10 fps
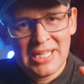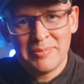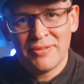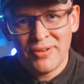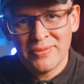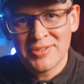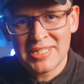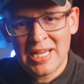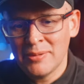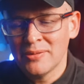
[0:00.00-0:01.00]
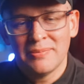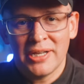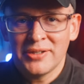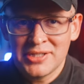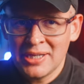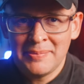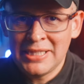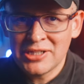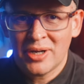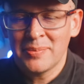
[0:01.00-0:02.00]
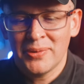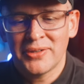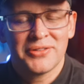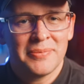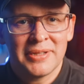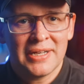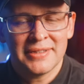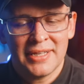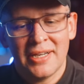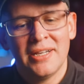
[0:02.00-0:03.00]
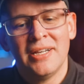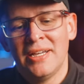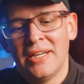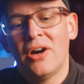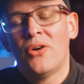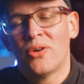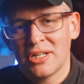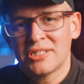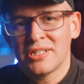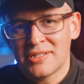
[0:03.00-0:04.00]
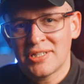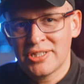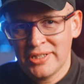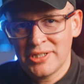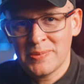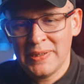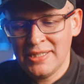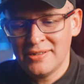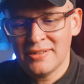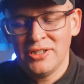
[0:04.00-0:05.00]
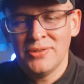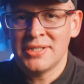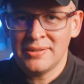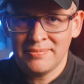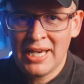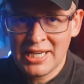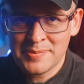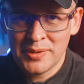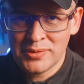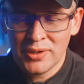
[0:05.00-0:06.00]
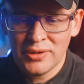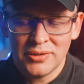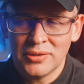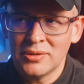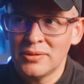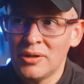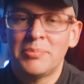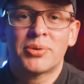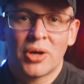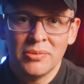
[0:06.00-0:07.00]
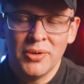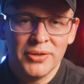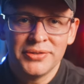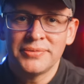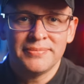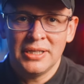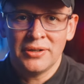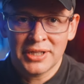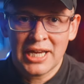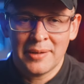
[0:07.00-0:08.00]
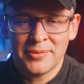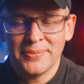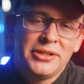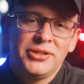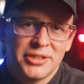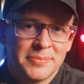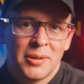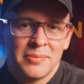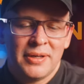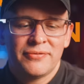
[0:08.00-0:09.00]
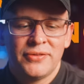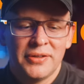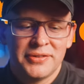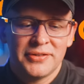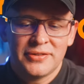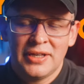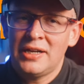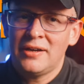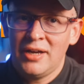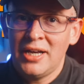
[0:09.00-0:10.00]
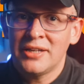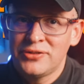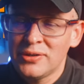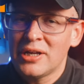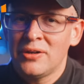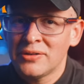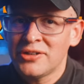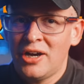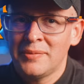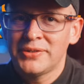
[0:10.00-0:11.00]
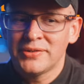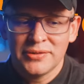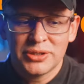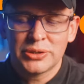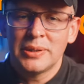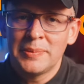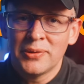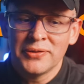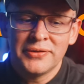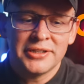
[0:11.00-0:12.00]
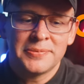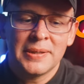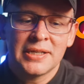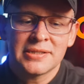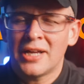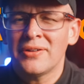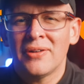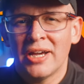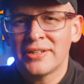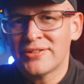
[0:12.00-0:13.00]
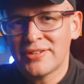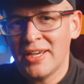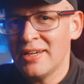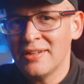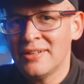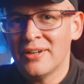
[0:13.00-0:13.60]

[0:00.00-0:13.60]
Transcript: keep the phone stable by using a mini tripod or something like that, or adjust the shutter speed using Expert RAW or, or Pro mode on the camera. The other problem I've noticed, and I, and I took a long time to, to report on this because I don't like to say, you